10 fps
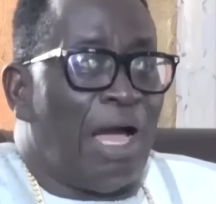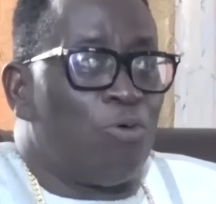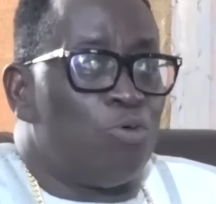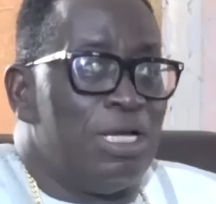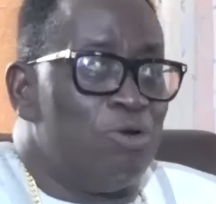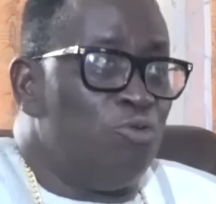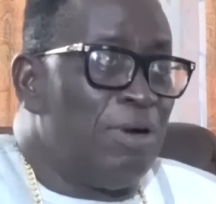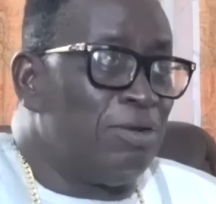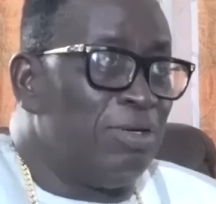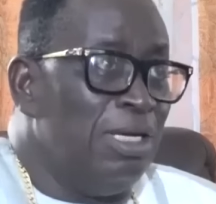I will hear you,
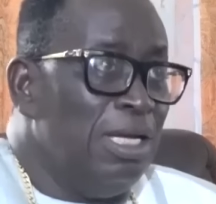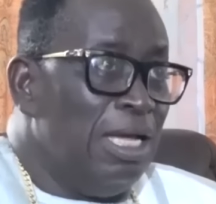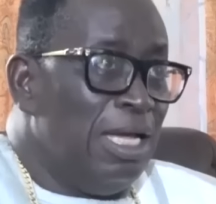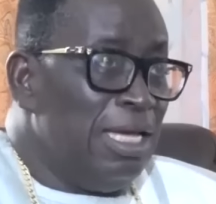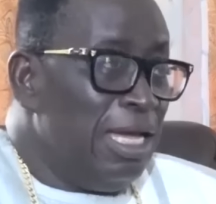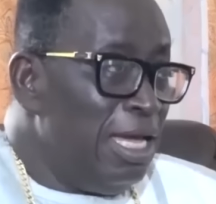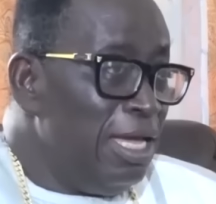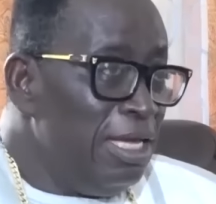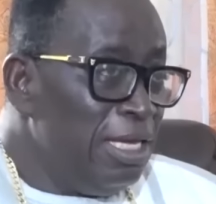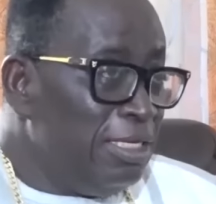man.
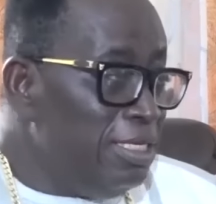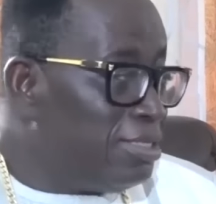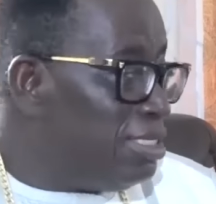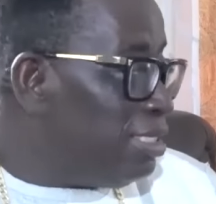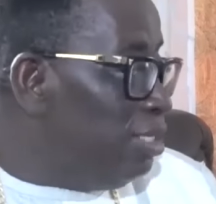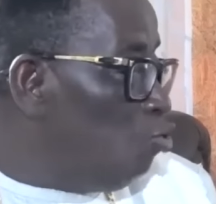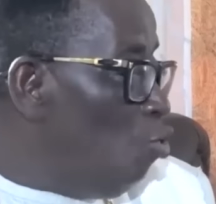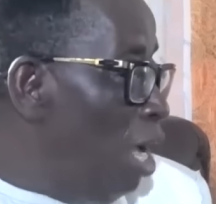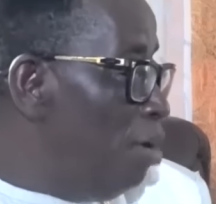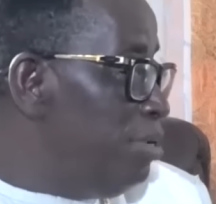A district kit to
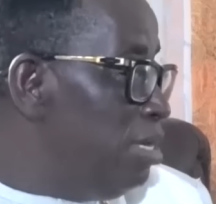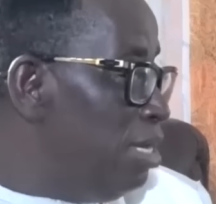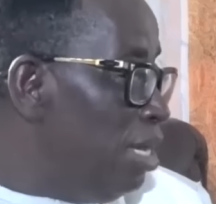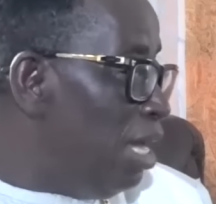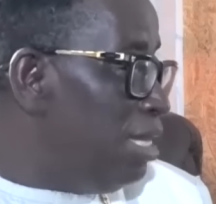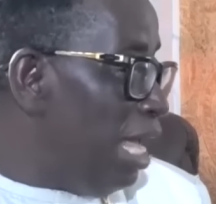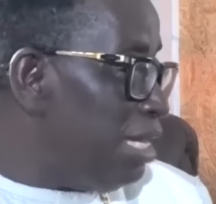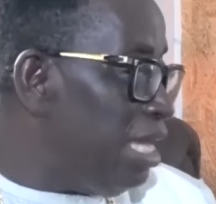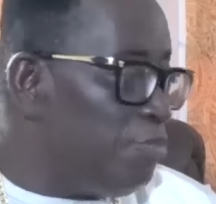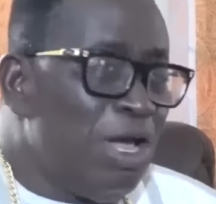heavy. And yeah,
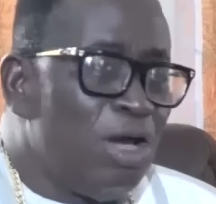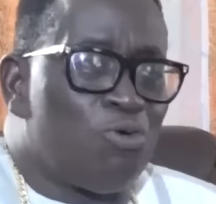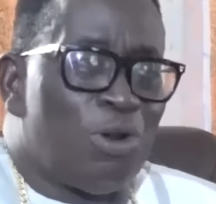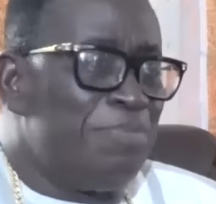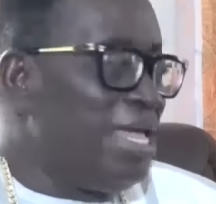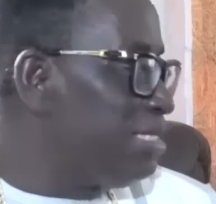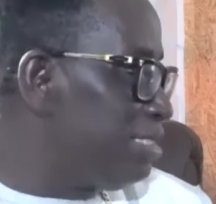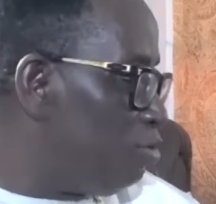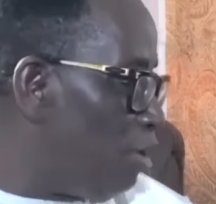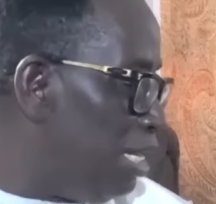there be a crabby
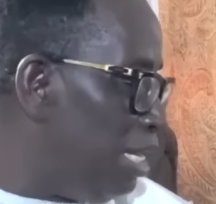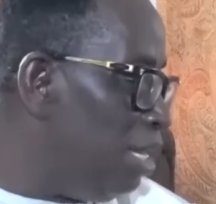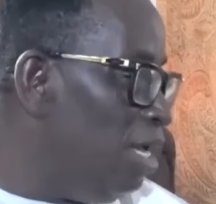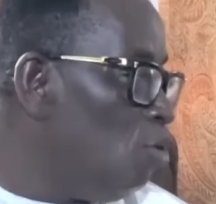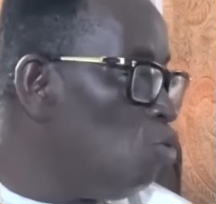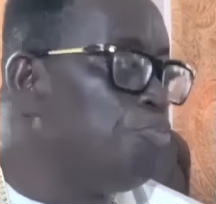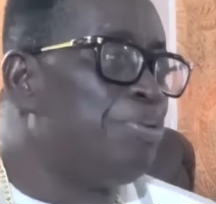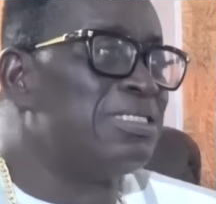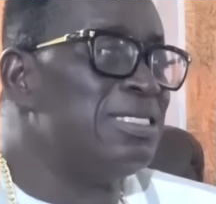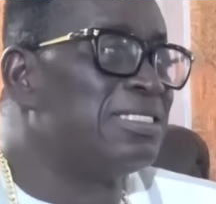as a crane. Who
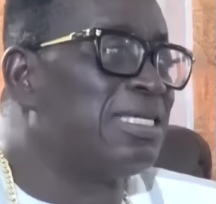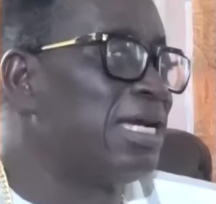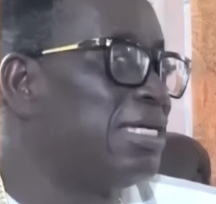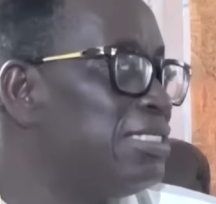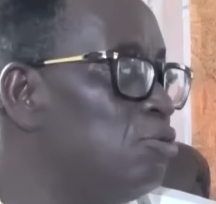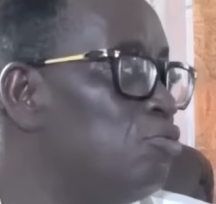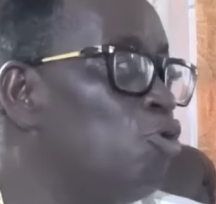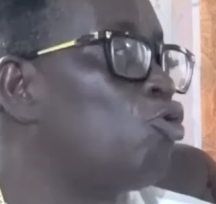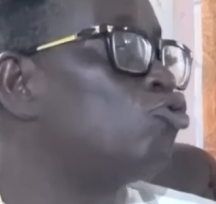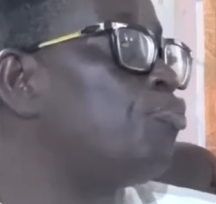presses carcass,
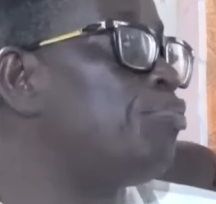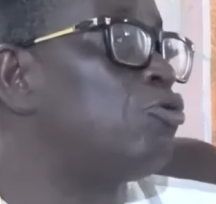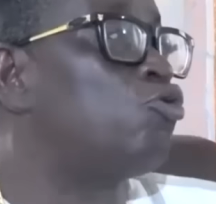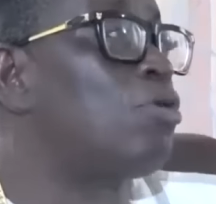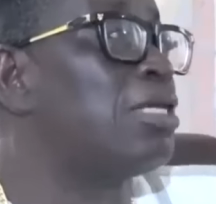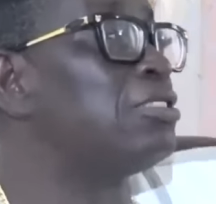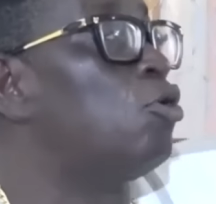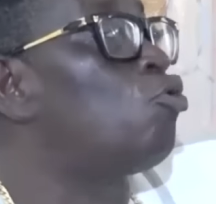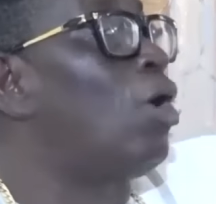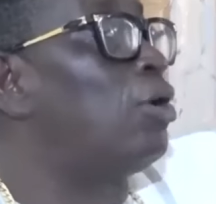who could talk a true baggage
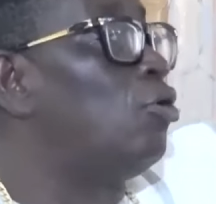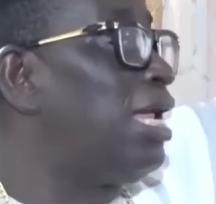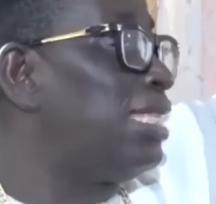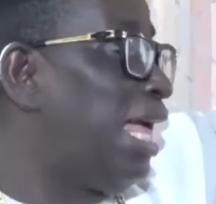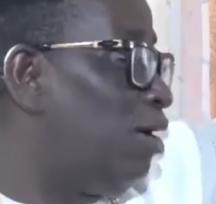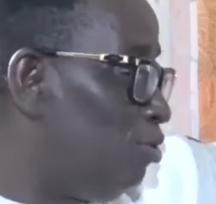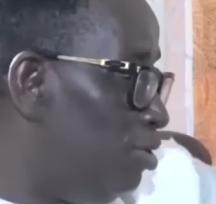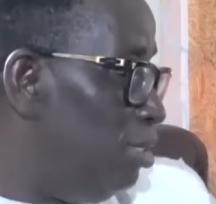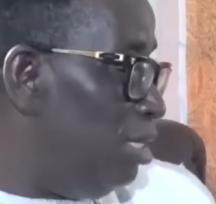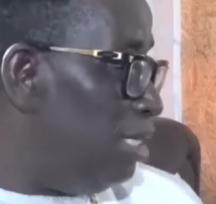or crown that town.
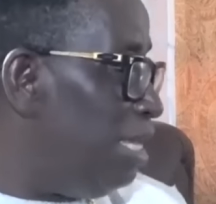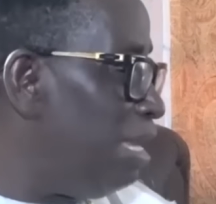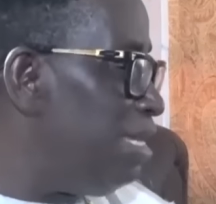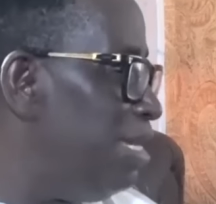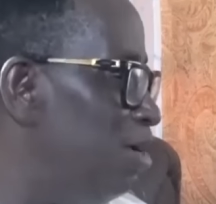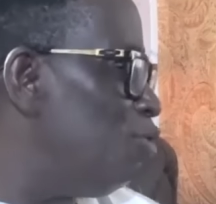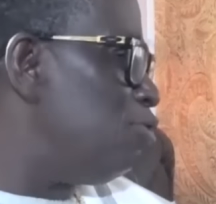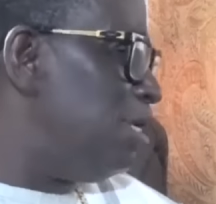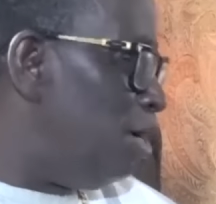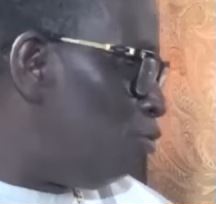Near dear, and
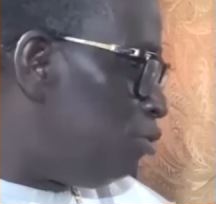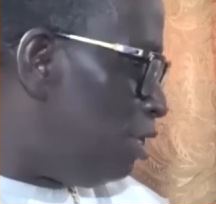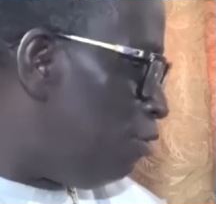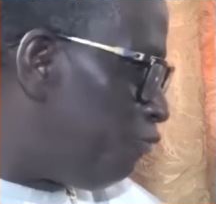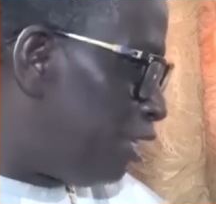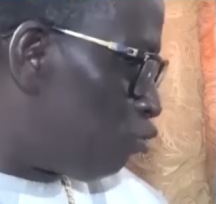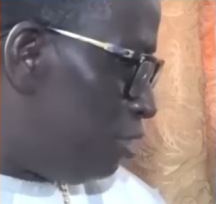no, and that's